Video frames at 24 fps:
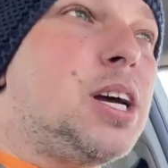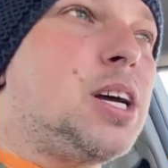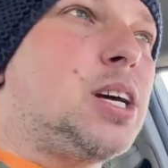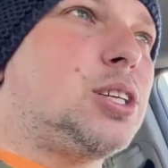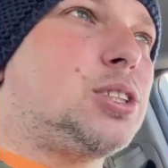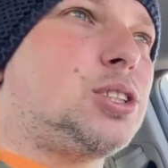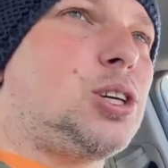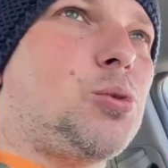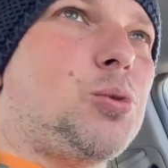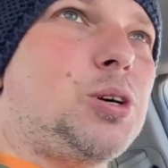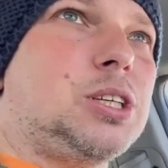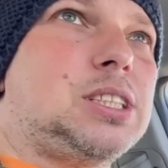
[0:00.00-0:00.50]

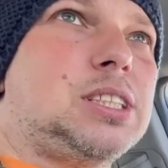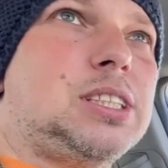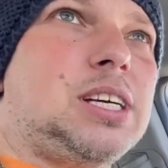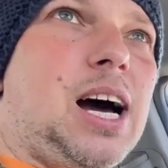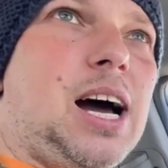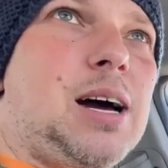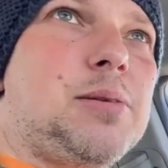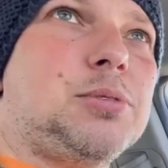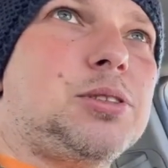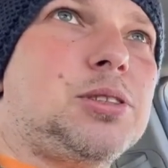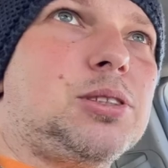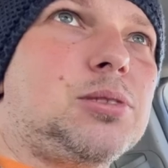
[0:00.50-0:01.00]
So it's
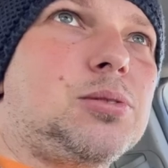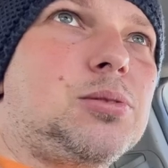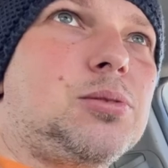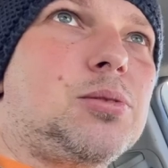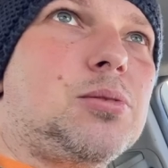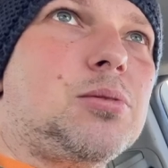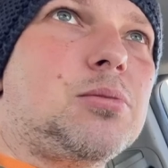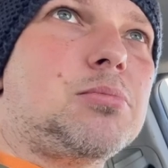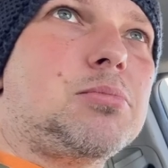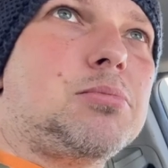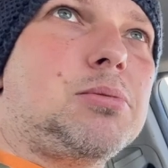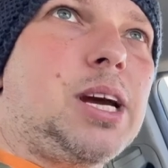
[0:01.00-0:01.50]
time
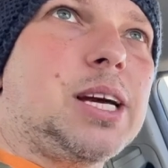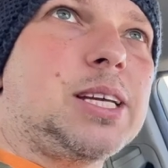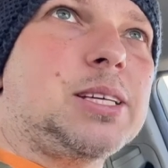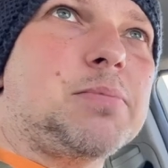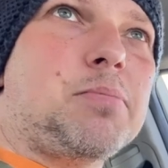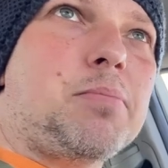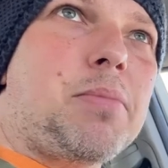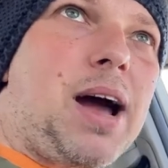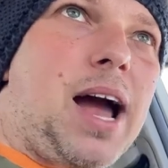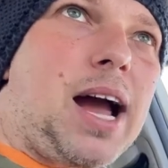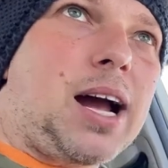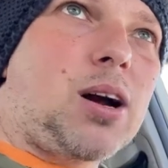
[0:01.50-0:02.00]
to
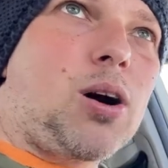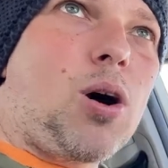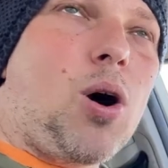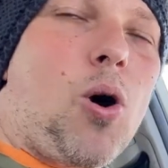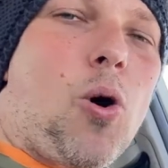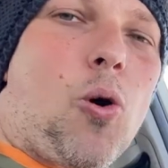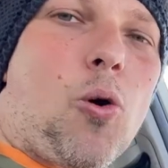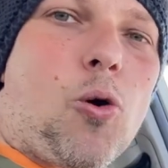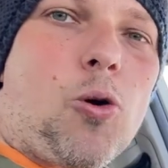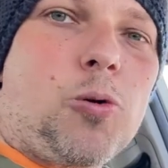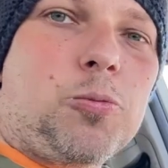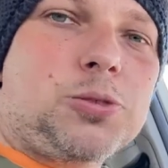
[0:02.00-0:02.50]
get back
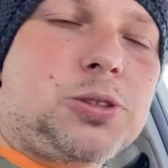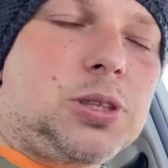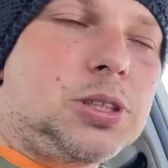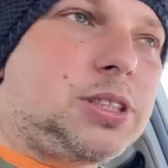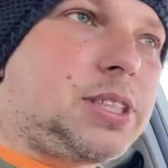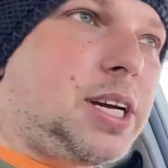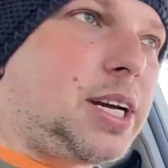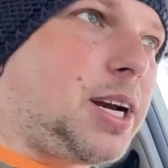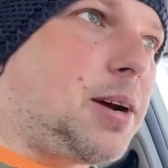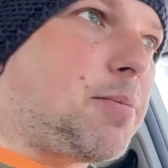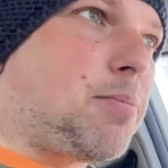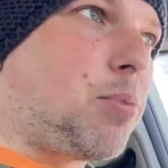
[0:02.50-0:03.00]
home to
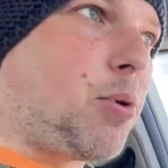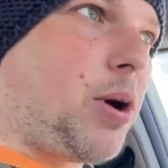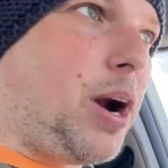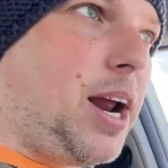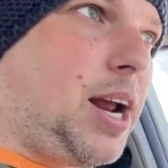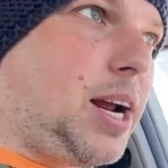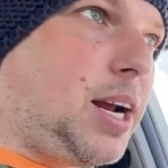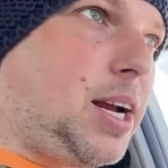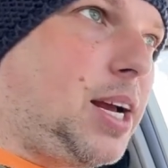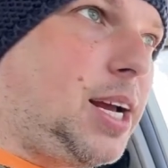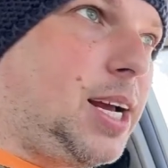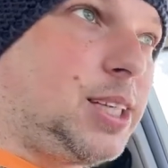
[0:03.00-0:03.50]
take a
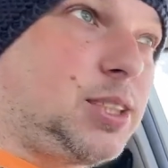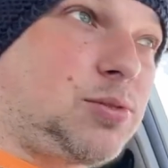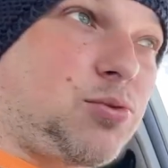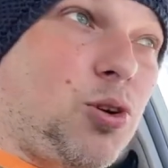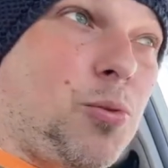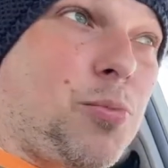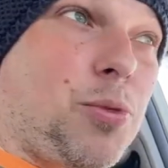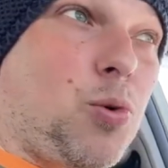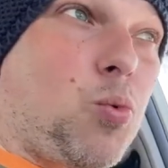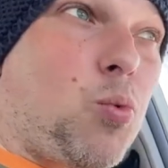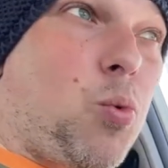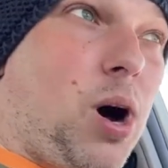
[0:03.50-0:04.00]
break. It's
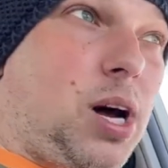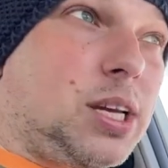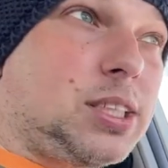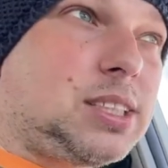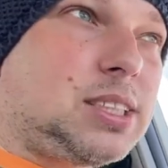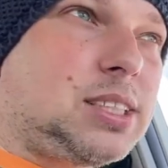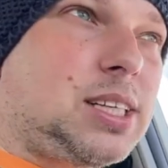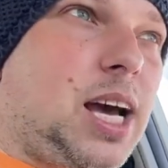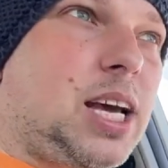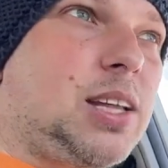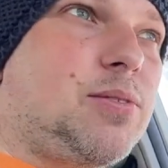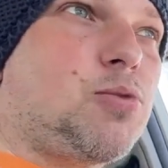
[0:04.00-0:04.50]
from the one
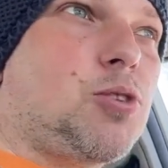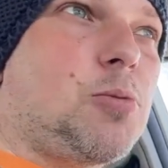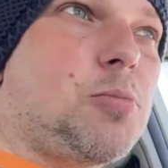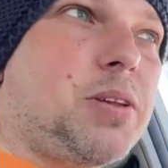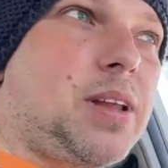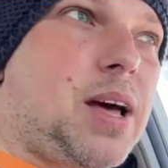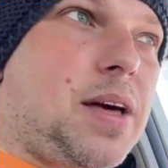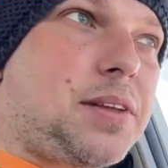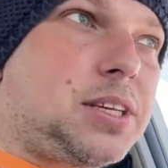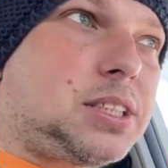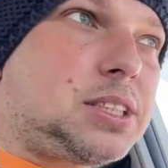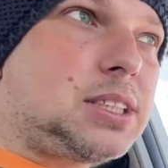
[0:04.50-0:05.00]
side. From
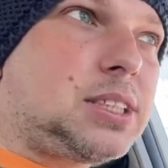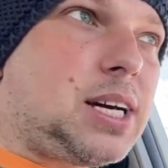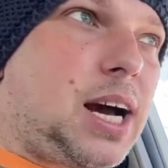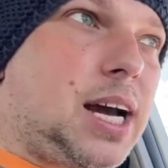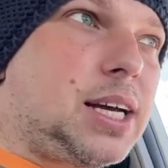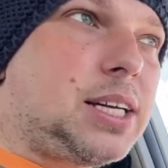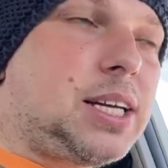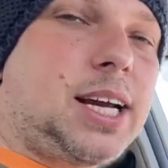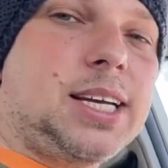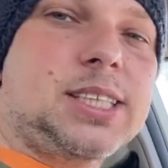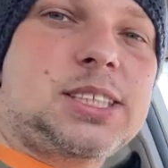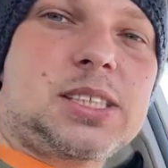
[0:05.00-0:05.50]
another
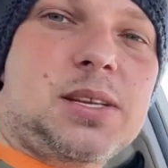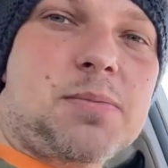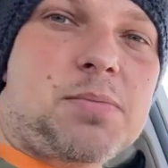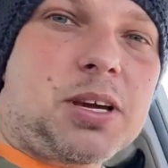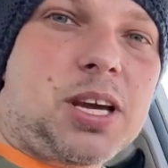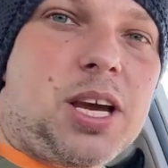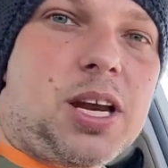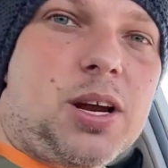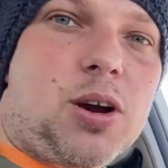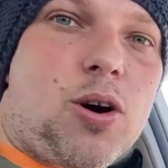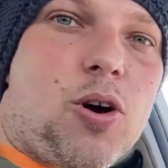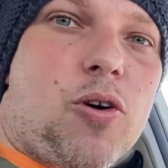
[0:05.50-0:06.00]
side, it's the
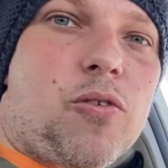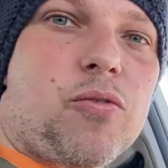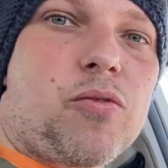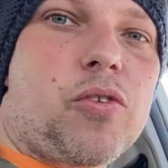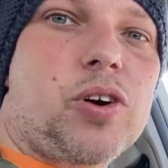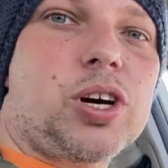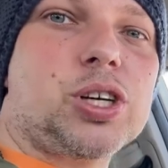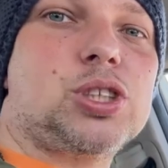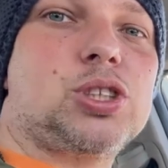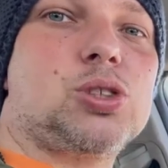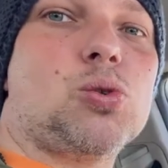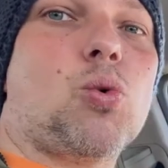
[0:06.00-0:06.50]
beginning
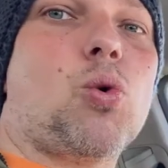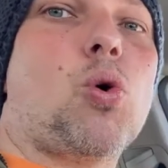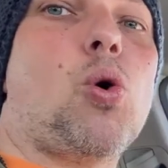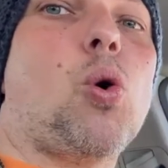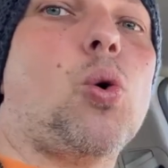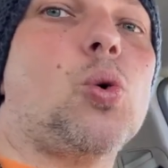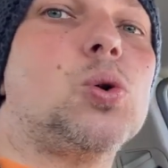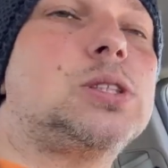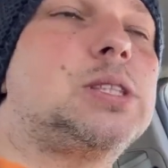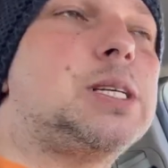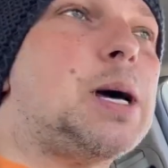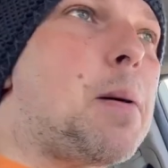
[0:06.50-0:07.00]
of
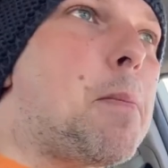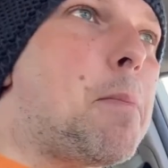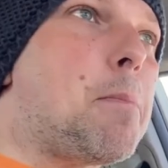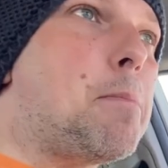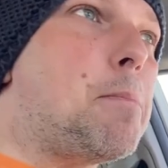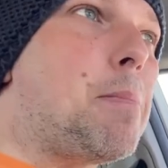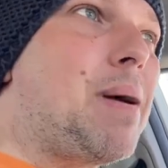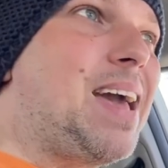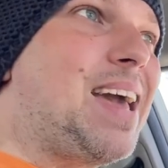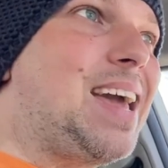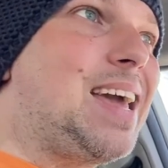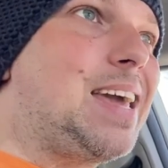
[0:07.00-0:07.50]
so-called
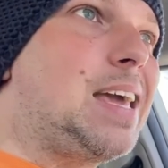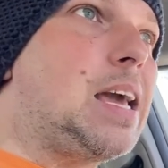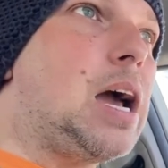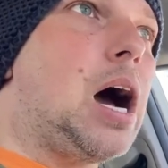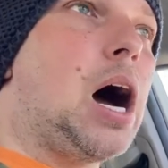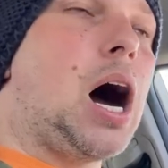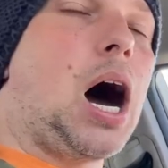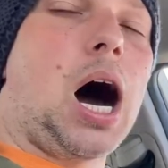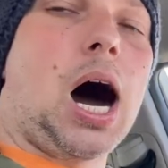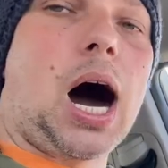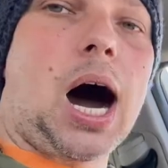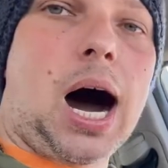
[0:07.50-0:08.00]
May
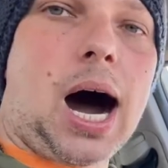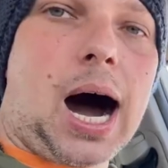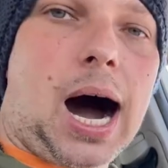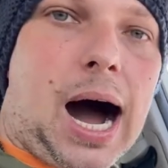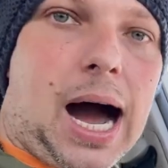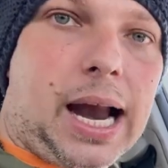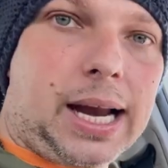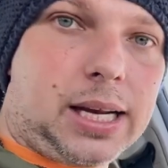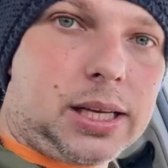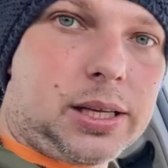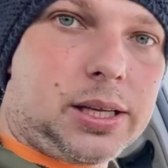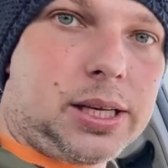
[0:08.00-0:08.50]

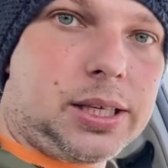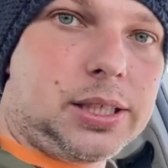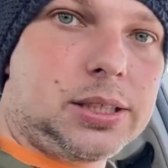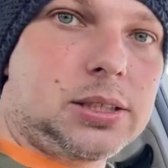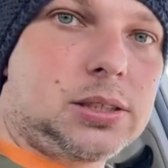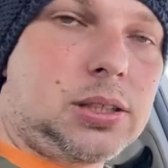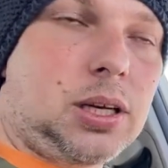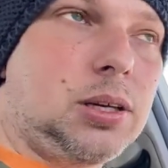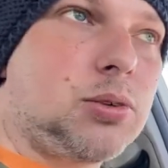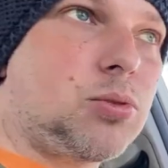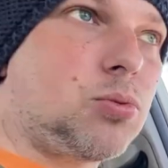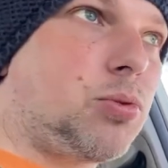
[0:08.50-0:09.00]
holidays
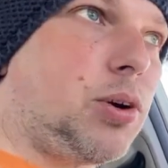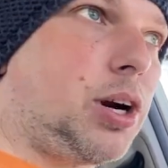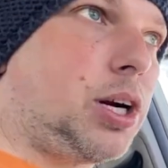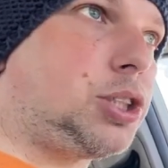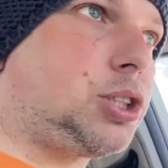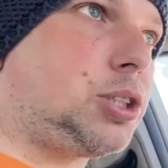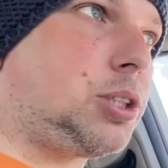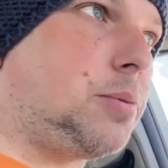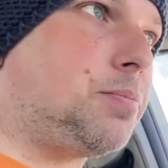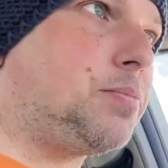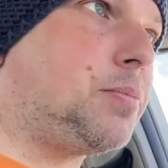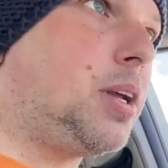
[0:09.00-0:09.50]
in
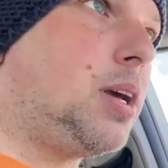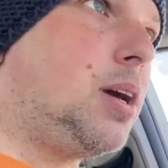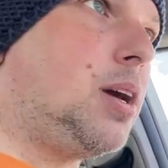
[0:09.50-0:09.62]
Russia.